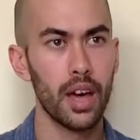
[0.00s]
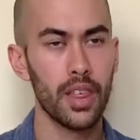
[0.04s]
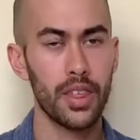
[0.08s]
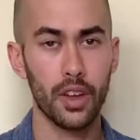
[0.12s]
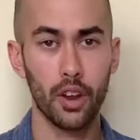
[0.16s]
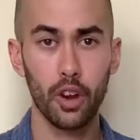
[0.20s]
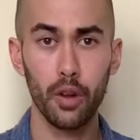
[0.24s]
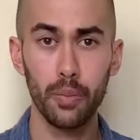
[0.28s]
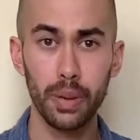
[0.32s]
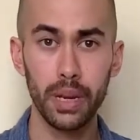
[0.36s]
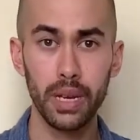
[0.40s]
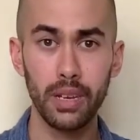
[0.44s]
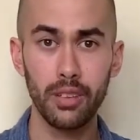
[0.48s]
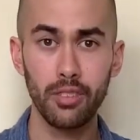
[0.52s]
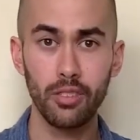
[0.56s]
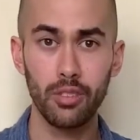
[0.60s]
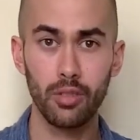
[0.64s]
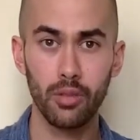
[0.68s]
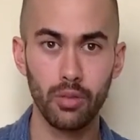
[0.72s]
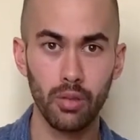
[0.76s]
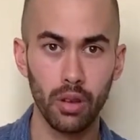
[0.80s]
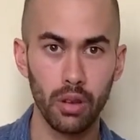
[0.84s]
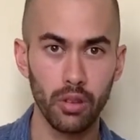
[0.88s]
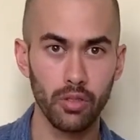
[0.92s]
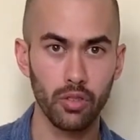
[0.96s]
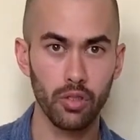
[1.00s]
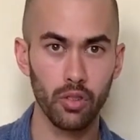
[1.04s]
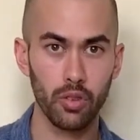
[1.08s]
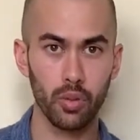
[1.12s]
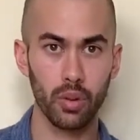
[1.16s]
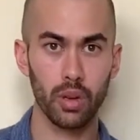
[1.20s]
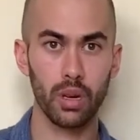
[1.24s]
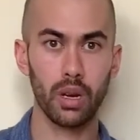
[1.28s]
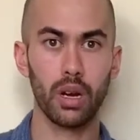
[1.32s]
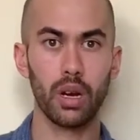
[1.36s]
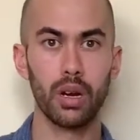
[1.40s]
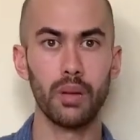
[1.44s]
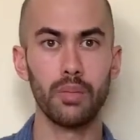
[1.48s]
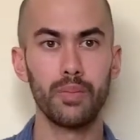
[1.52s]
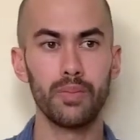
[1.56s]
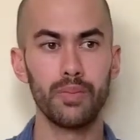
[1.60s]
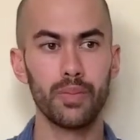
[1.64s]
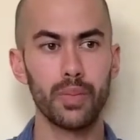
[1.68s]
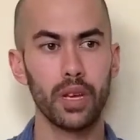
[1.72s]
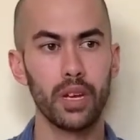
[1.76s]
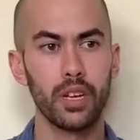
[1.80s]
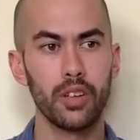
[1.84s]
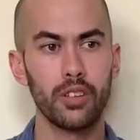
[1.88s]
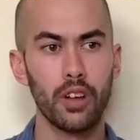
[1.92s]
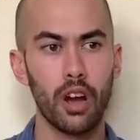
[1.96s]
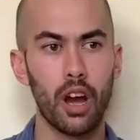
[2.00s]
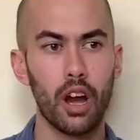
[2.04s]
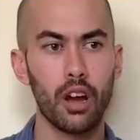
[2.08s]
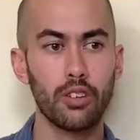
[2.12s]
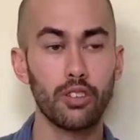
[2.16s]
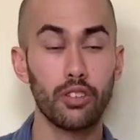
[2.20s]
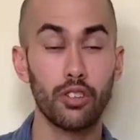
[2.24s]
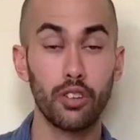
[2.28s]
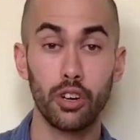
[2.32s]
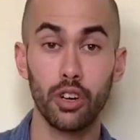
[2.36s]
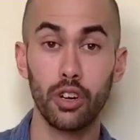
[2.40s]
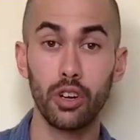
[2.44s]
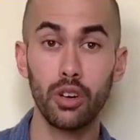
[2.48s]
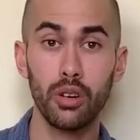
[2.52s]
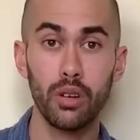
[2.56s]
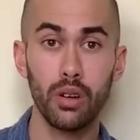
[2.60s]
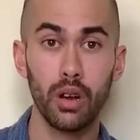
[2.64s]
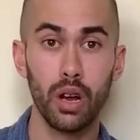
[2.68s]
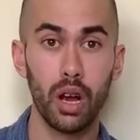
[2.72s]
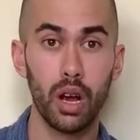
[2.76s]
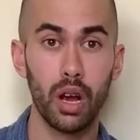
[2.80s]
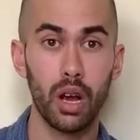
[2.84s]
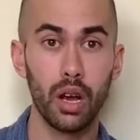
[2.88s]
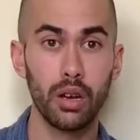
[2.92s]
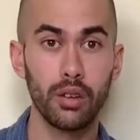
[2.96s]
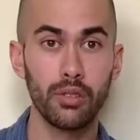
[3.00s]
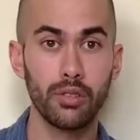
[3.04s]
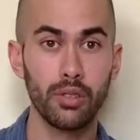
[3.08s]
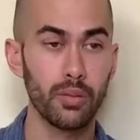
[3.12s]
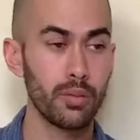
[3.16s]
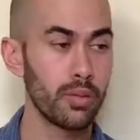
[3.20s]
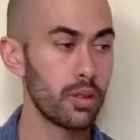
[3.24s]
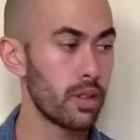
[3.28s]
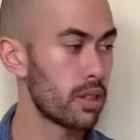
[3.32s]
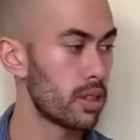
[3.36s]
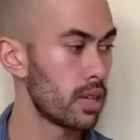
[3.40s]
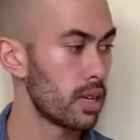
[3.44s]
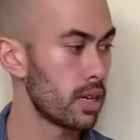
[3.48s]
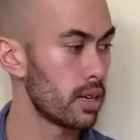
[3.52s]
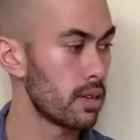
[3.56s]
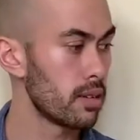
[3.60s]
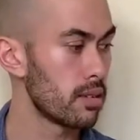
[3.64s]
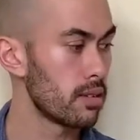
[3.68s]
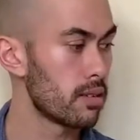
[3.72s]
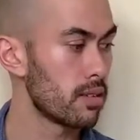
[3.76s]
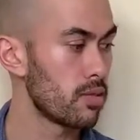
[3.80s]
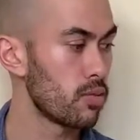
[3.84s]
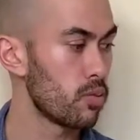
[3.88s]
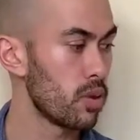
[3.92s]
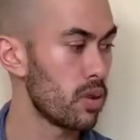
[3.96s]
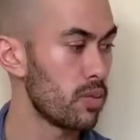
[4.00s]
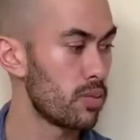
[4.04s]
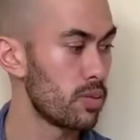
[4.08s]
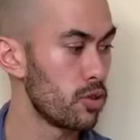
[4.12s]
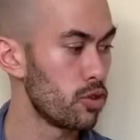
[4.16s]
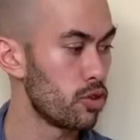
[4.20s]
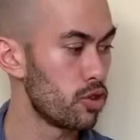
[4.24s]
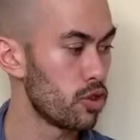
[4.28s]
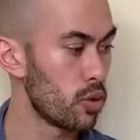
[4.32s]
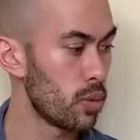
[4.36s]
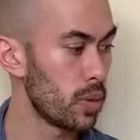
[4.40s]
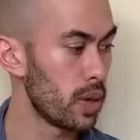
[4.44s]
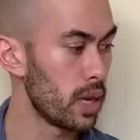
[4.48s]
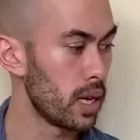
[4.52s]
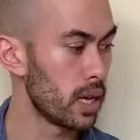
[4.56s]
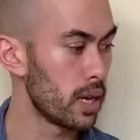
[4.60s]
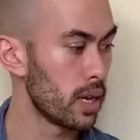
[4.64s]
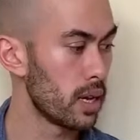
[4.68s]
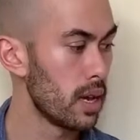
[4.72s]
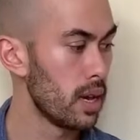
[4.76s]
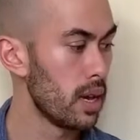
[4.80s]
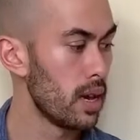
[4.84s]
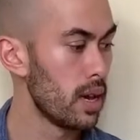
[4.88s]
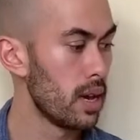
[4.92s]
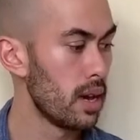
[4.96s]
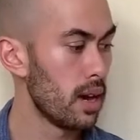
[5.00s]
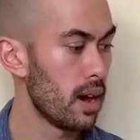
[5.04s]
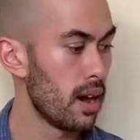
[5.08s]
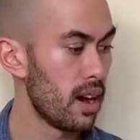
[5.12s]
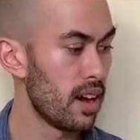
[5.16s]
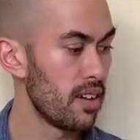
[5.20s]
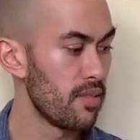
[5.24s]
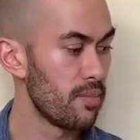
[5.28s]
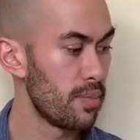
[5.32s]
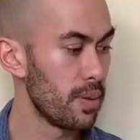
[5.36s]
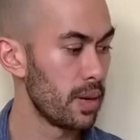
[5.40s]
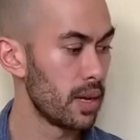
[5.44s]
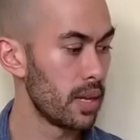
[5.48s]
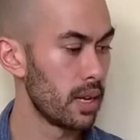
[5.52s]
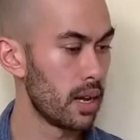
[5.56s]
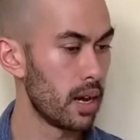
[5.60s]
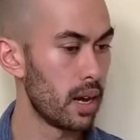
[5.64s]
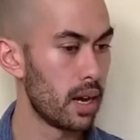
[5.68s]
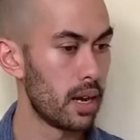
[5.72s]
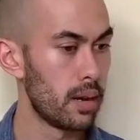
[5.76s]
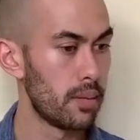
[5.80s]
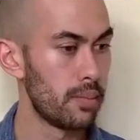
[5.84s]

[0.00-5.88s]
therapist, who's also a doctor. Some of the things we've been doing, I've been,